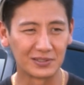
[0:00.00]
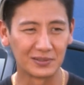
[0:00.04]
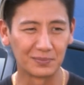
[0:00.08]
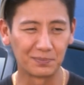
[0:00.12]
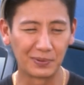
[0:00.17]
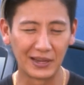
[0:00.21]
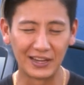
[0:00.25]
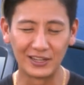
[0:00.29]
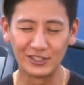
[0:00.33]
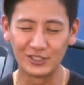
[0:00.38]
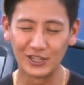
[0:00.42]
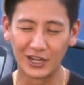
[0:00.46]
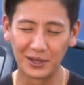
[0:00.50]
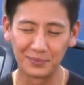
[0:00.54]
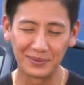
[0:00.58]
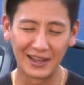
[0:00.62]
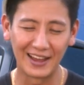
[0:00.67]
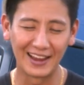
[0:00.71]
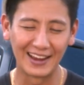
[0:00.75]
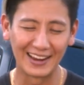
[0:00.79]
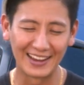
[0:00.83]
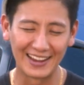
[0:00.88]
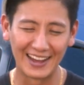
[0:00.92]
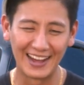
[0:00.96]
paint job that
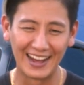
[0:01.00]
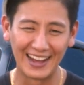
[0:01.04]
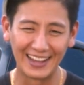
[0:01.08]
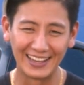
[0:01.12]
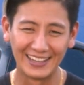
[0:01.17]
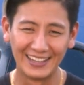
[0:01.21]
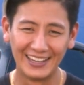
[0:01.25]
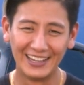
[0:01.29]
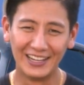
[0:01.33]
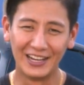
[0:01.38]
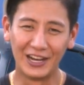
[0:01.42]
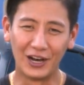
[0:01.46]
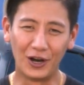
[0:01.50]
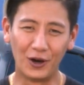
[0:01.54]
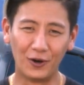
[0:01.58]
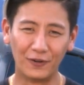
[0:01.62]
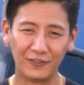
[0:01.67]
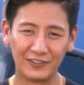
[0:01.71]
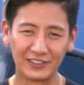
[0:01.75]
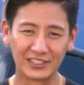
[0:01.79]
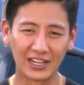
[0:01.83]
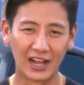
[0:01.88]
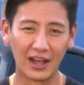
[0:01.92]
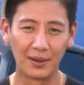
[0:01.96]
I got.
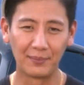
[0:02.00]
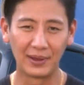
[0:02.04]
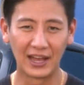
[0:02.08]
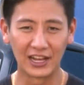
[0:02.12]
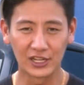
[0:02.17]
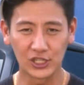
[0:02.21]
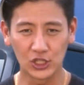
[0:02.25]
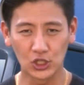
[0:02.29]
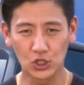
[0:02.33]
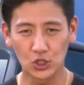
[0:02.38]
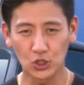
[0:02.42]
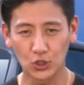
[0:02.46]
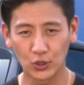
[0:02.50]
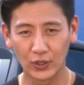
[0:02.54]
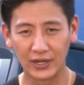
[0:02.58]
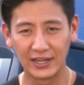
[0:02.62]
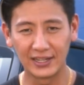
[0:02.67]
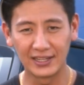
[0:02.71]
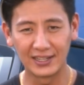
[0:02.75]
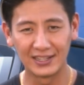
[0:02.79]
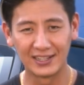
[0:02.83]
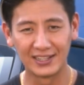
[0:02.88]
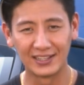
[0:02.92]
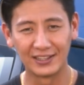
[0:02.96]
Over time, I actually
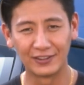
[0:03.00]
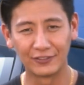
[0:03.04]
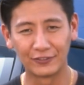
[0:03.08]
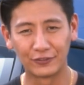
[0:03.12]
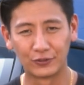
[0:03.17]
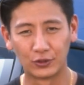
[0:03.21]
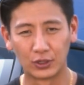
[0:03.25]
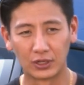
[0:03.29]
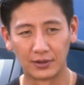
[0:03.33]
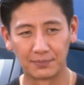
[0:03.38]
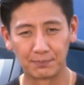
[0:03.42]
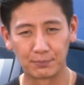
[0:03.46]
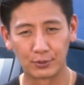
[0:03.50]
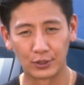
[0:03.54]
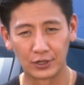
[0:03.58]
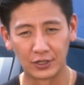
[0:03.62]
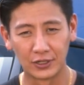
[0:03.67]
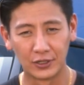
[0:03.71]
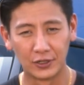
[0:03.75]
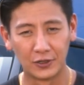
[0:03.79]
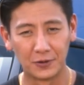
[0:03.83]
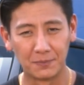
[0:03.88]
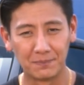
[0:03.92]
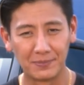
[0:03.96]
traded it for a
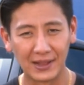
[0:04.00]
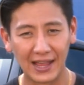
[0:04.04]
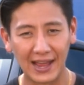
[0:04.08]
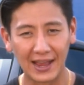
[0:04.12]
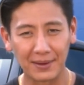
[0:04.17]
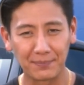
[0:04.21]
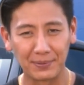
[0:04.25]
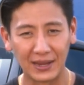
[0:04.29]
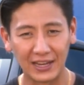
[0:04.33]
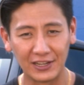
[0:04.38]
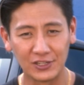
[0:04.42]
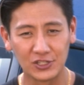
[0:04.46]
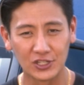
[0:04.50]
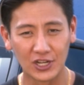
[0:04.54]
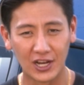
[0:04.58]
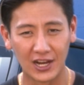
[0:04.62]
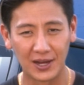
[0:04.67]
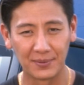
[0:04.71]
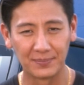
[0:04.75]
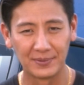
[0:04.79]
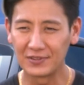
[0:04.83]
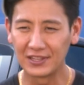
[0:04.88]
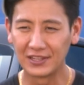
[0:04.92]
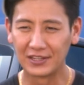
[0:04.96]
pearl black paint
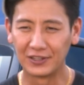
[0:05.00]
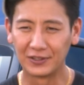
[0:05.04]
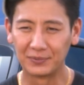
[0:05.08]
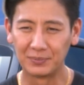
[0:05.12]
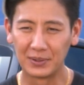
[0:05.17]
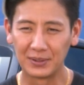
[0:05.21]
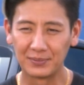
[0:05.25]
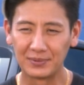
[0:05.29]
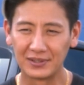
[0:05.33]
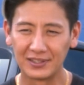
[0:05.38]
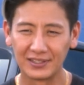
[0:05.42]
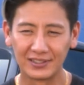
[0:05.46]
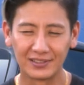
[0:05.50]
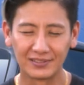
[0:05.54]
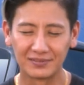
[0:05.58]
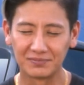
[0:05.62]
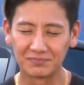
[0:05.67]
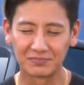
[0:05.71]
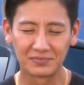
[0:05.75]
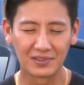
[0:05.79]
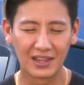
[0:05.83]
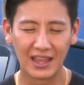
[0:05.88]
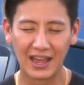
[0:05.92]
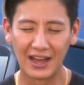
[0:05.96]
job, maybe
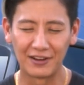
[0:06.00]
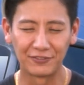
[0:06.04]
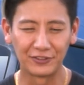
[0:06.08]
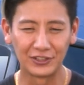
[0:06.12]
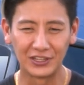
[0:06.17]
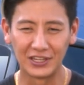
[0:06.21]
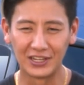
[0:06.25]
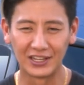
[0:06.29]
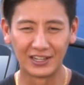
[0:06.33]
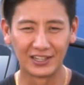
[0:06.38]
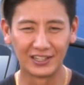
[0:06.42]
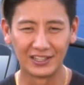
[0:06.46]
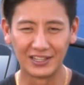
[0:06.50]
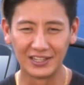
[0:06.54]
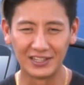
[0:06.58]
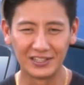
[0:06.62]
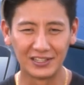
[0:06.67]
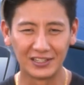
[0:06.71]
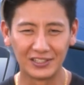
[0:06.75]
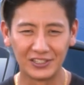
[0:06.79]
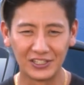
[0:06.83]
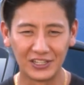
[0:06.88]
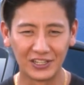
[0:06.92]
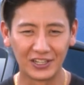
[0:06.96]
half a
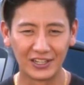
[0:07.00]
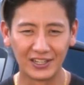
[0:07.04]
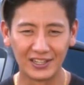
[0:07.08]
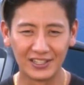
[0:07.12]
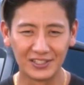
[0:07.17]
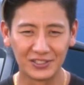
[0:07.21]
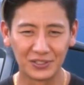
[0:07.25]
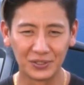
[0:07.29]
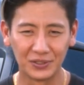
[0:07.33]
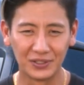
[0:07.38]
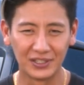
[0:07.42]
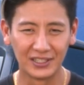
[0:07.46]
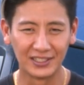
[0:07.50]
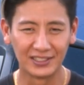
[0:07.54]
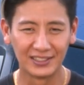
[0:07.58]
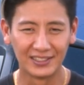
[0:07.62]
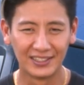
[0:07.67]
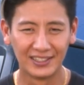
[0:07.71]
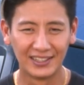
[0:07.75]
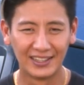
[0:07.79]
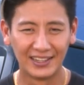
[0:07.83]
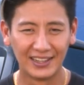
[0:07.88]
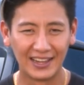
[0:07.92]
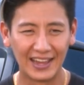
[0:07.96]
year into it.
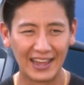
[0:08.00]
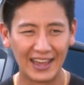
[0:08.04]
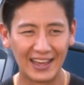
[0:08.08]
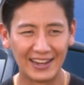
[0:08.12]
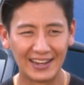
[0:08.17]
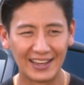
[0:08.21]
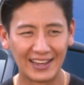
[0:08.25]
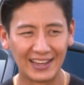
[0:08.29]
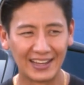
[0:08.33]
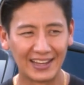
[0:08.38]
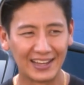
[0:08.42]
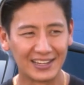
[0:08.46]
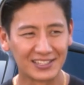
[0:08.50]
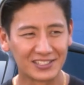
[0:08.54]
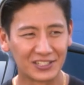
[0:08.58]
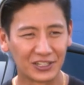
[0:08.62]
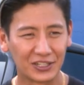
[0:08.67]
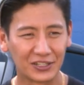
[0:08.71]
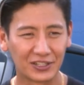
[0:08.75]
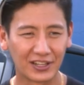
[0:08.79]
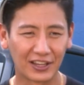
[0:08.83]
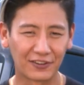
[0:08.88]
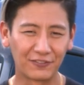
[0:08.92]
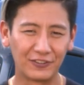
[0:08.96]
And then I
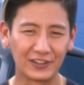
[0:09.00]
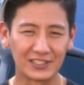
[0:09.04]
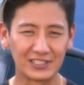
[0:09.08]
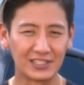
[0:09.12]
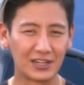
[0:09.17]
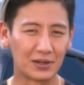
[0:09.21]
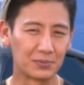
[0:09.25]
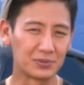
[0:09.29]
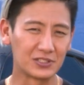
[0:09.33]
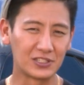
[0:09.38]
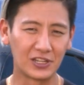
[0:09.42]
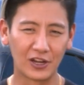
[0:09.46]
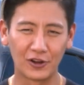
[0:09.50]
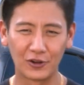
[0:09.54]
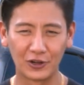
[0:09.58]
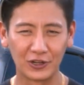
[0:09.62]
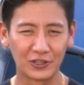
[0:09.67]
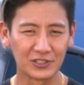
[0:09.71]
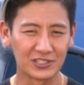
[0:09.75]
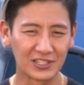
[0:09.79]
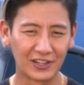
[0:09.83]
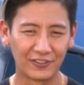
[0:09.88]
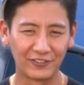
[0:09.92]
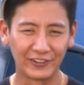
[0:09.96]
started like fixing up
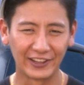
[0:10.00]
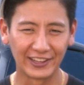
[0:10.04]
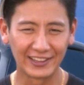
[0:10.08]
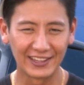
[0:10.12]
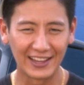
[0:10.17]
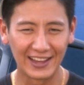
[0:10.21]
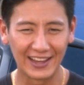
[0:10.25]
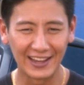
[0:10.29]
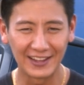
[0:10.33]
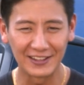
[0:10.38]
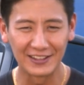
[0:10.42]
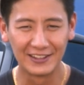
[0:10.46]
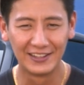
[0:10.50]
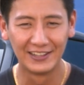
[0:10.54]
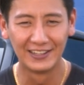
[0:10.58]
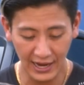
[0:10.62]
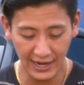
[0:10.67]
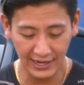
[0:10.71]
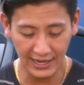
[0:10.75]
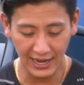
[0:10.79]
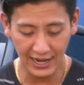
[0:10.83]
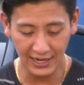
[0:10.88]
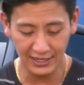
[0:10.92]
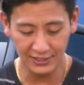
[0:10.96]
stereo, stuff like that.
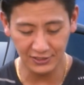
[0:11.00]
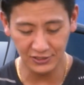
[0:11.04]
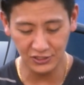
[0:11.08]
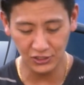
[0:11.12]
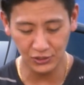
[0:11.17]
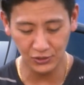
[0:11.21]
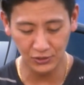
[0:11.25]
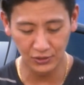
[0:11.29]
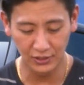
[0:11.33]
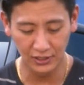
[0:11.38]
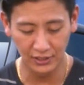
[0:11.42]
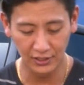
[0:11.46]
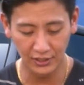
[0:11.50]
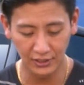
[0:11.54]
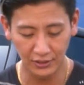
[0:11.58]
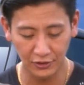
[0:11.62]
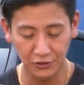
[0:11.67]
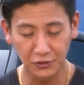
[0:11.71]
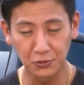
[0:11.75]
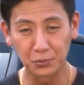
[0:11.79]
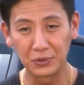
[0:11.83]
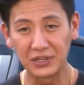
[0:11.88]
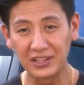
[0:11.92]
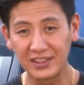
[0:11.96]
I got into a
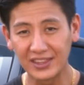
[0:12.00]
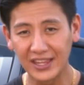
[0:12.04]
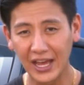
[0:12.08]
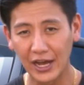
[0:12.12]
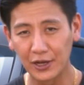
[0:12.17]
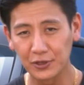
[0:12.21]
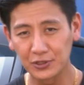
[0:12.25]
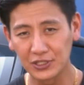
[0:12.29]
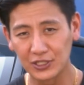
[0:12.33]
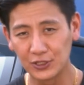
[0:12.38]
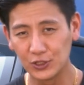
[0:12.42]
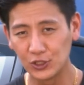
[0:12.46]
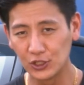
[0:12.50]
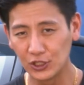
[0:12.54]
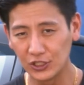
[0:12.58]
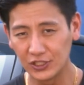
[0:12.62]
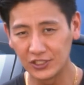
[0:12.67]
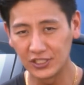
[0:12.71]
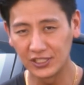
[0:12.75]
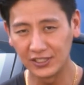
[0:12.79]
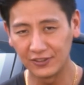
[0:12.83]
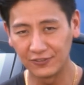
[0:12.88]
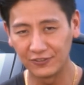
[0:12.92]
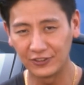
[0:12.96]
3000
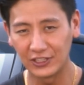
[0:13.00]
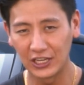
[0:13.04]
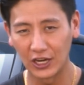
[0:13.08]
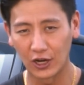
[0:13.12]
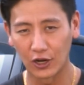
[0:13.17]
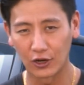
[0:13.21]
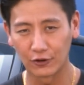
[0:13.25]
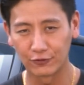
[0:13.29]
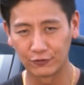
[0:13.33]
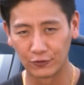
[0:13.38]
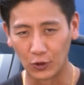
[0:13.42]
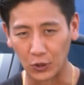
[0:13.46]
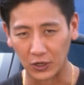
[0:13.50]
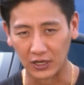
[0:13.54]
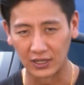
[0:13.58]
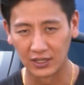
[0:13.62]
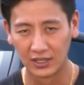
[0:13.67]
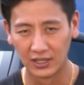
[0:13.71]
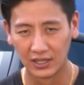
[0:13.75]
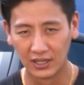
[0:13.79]
GT VR4.